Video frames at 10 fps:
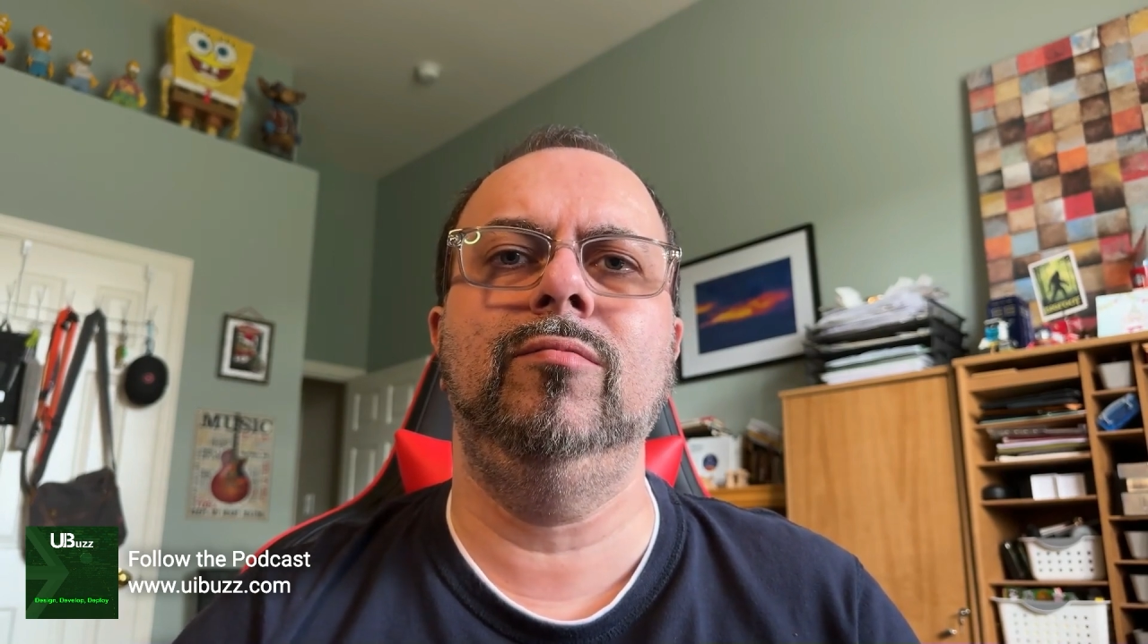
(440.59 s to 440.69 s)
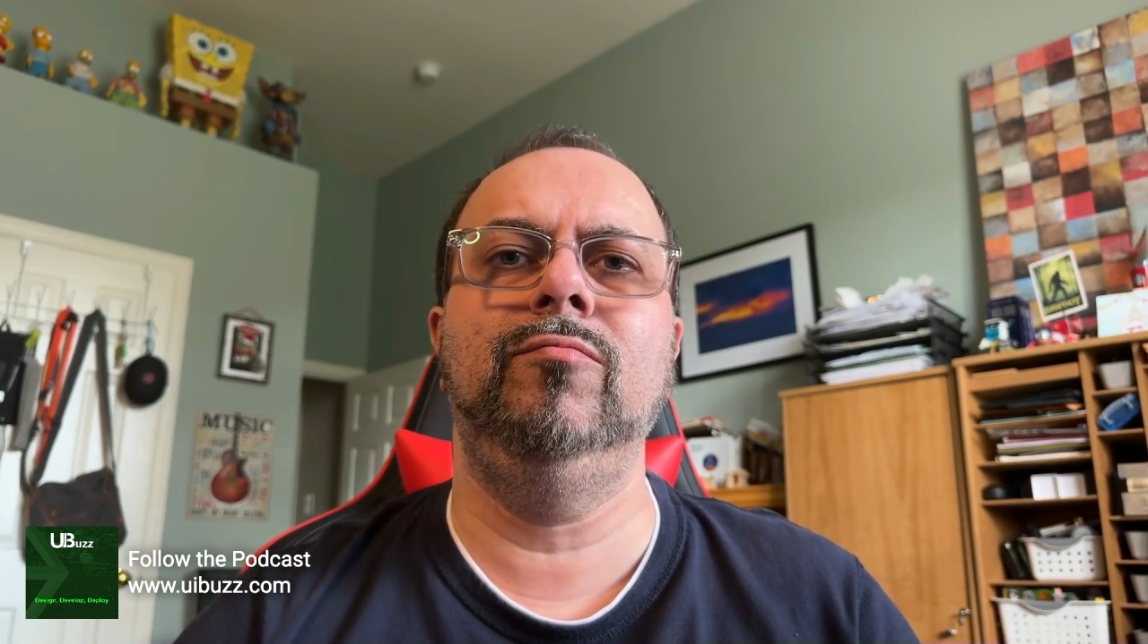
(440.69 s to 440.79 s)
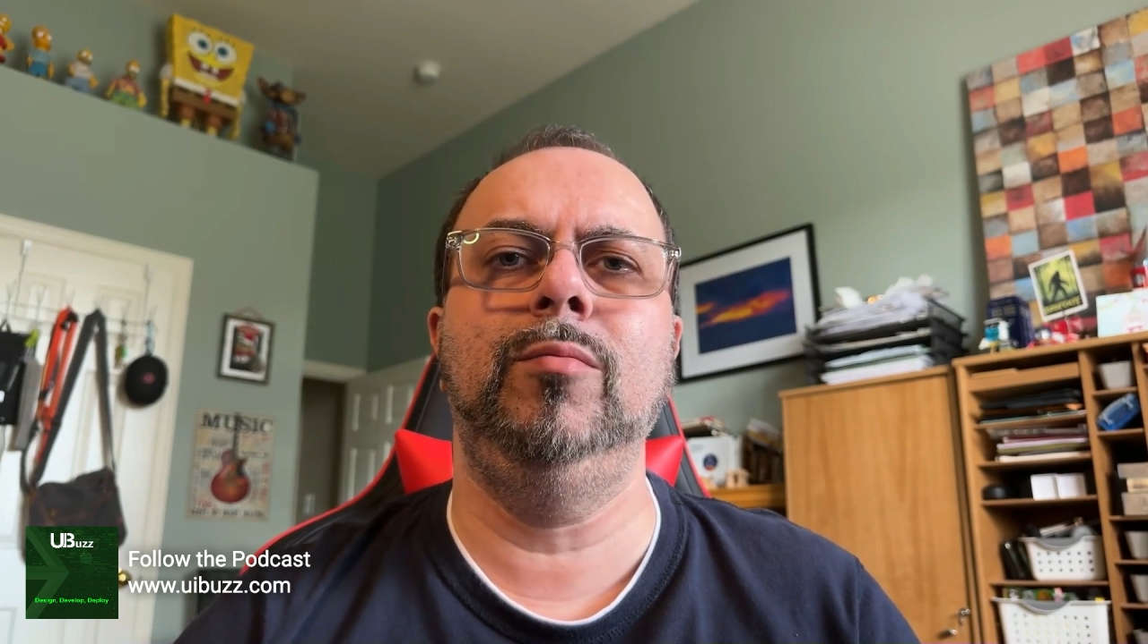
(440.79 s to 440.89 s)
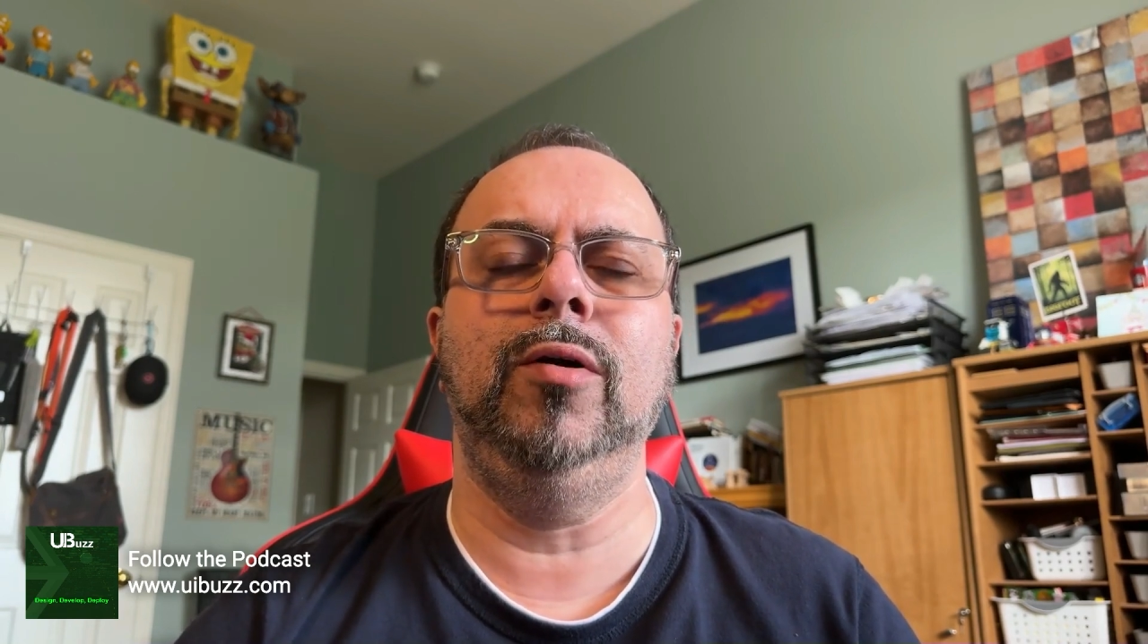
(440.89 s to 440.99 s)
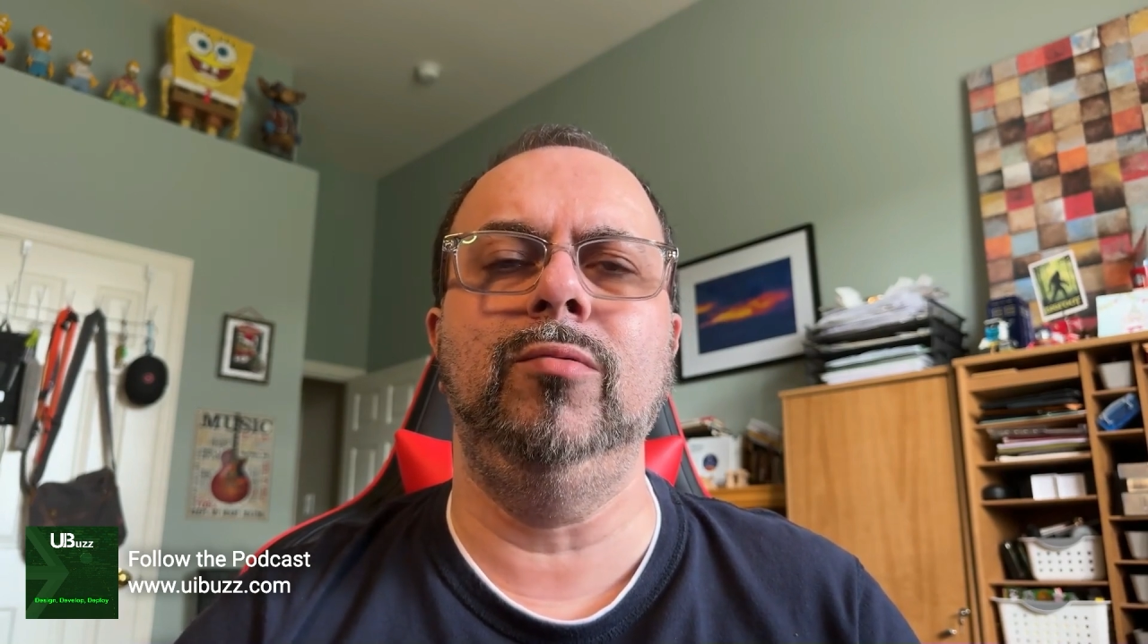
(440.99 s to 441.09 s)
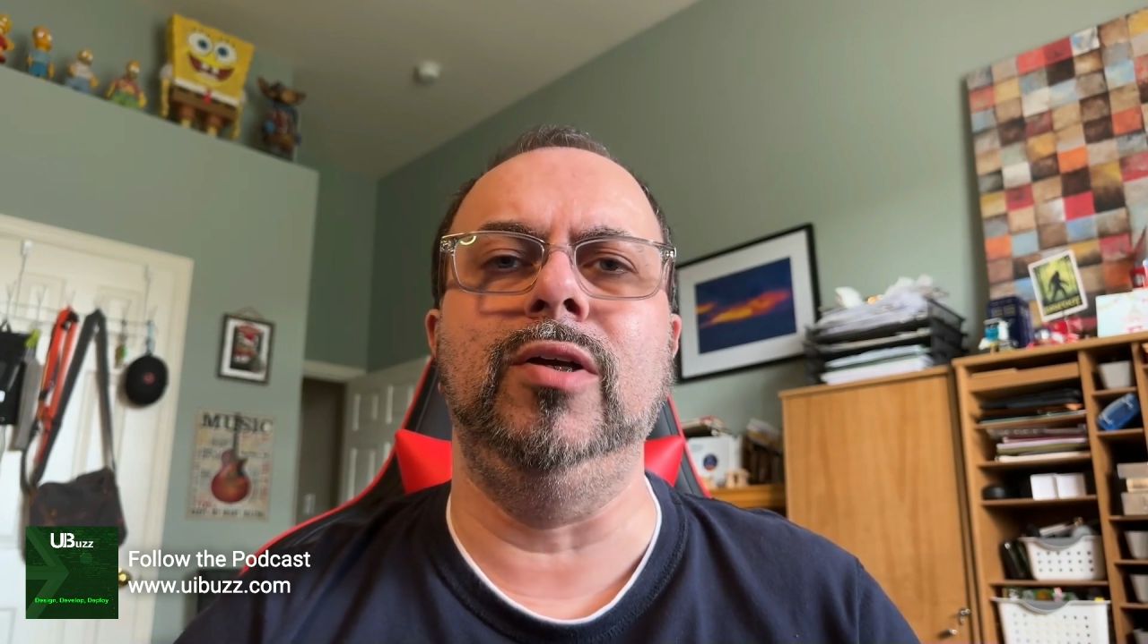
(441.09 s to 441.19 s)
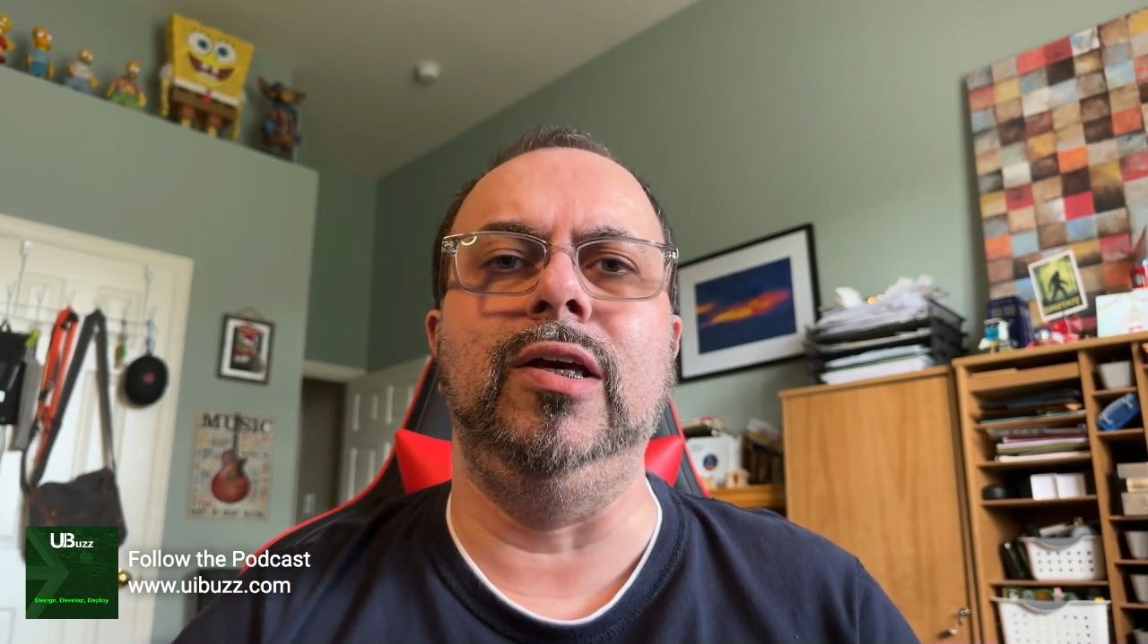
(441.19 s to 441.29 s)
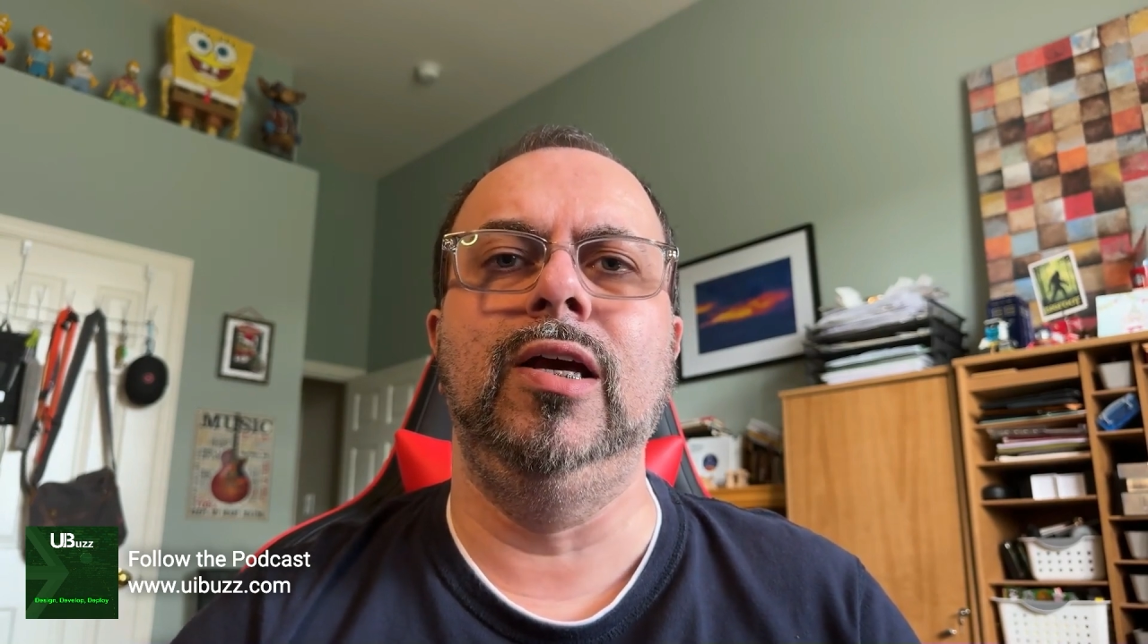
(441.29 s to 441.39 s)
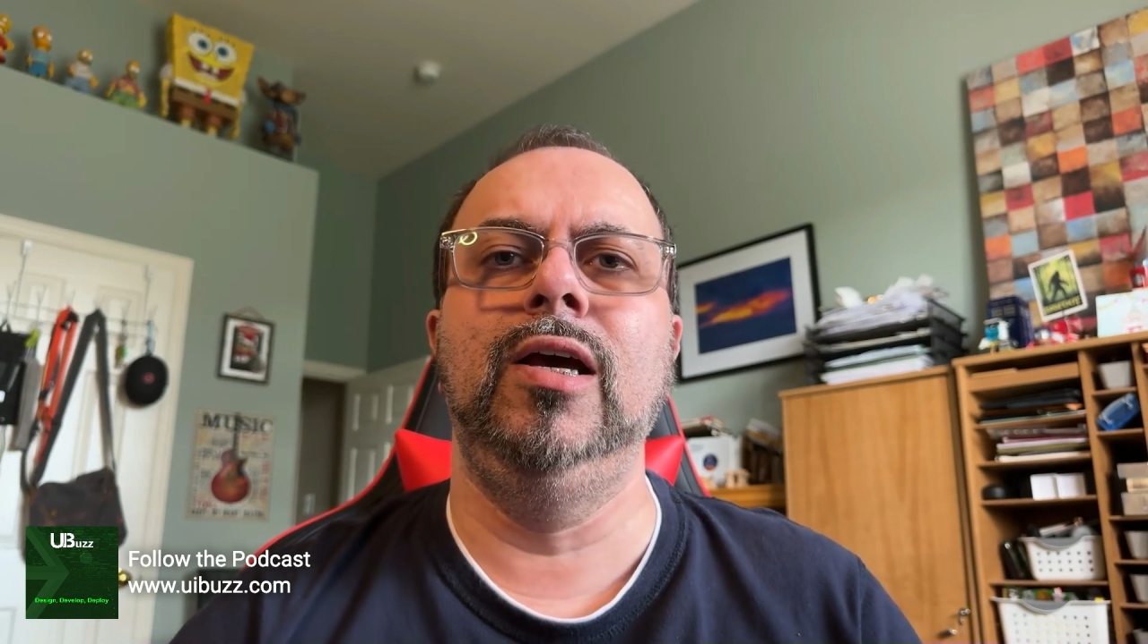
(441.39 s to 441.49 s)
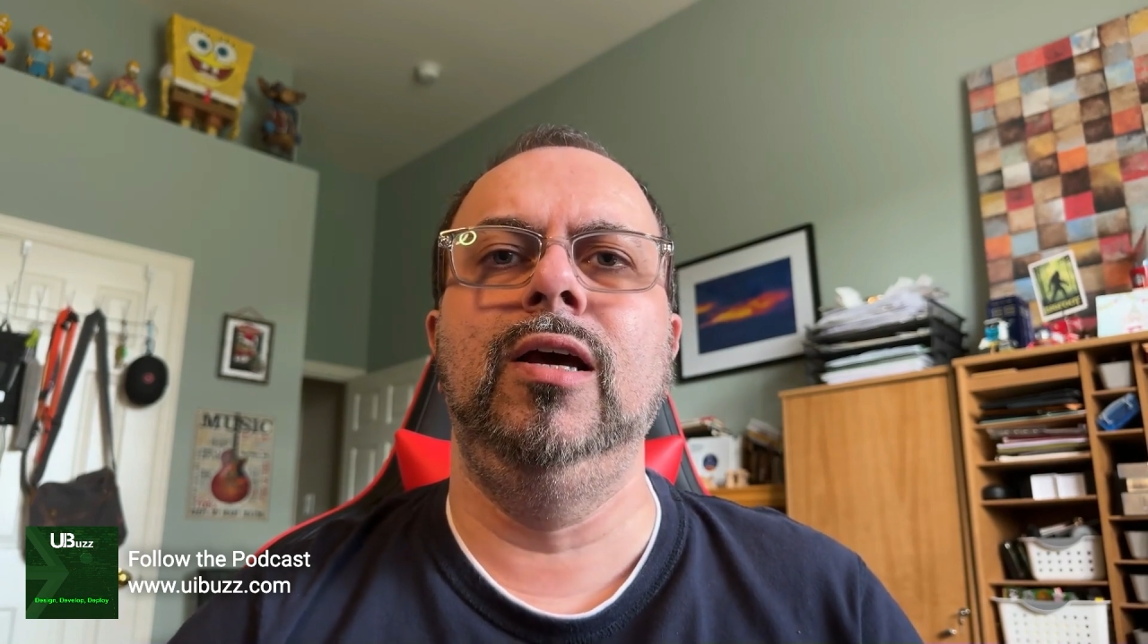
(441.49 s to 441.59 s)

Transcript: remotely.